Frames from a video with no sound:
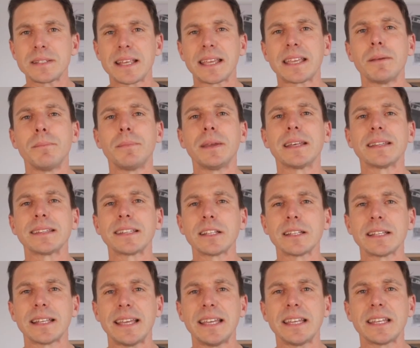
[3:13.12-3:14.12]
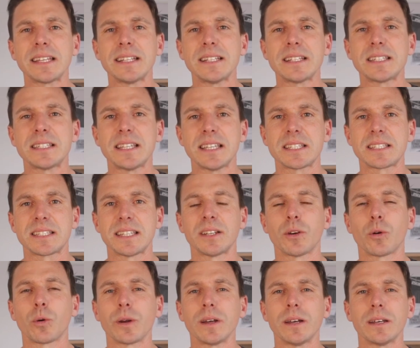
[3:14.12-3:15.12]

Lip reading: they can be a little inconsistent or a